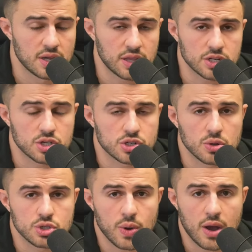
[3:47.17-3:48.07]
That just
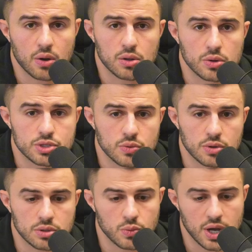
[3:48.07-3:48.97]
shows you how close it
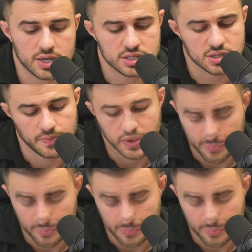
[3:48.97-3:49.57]
really was.